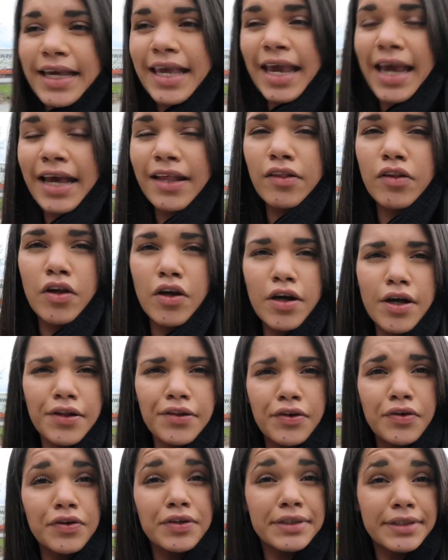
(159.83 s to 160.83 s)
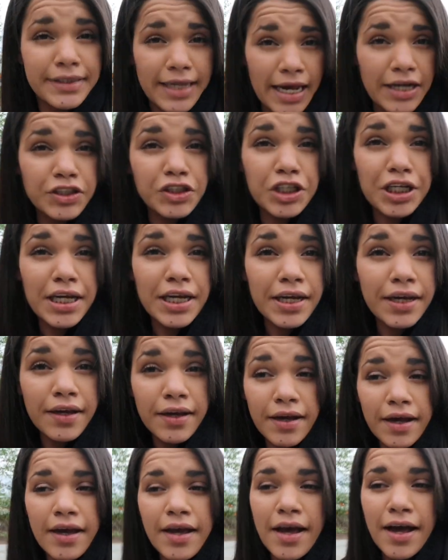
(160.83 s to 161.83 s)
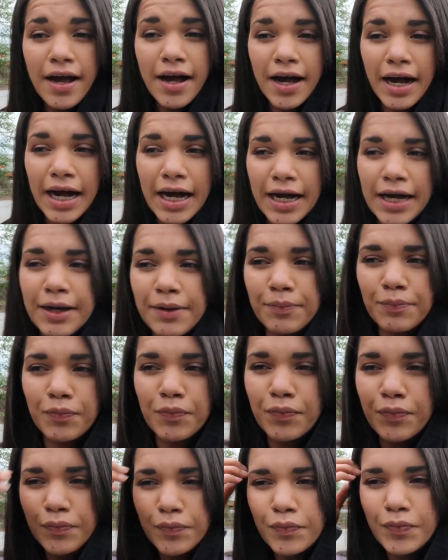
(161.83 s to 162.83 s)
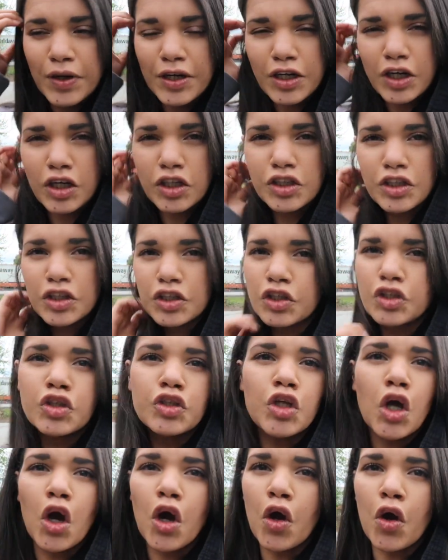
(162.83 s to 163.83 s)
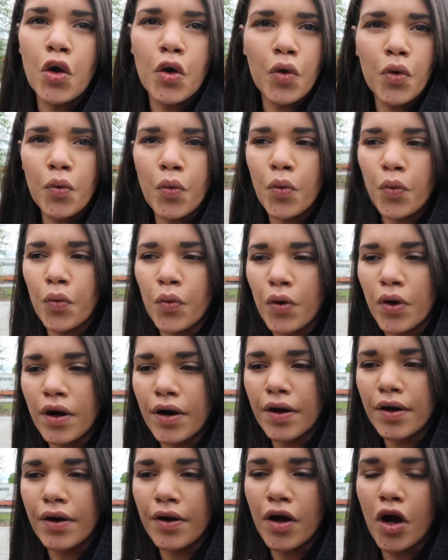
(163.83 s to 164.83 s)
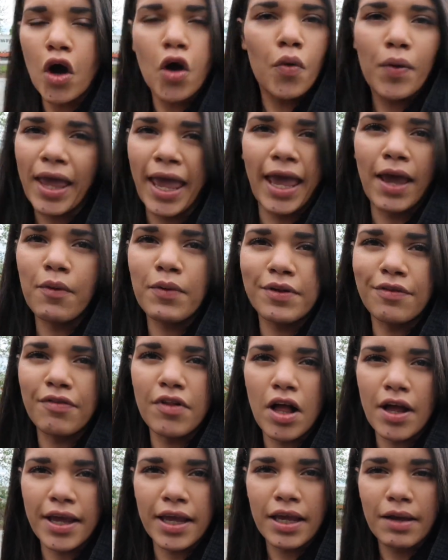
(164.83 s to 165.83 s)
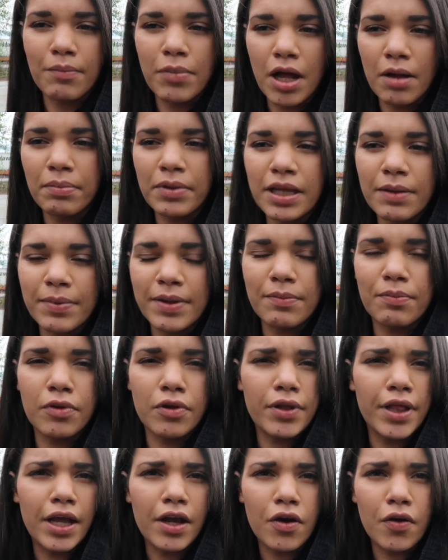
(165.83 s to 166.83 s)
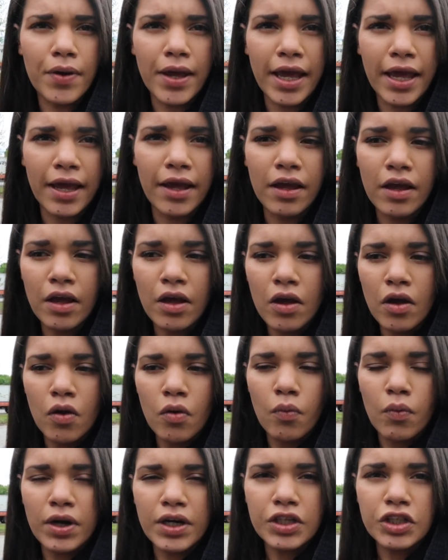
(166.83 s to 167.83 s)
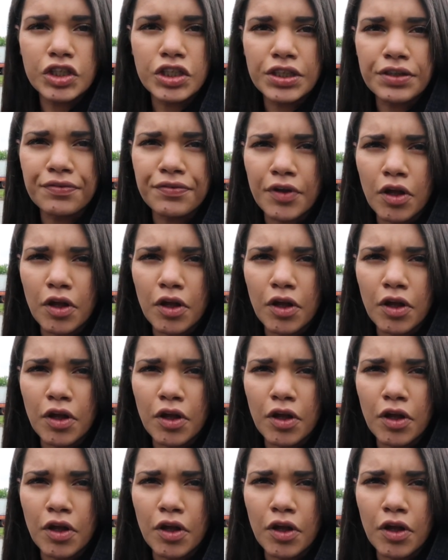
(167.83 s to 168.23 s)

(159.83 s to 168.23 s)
it can look a little sketchy when you're just so okay with vlogging in public. People are like, okay, what is she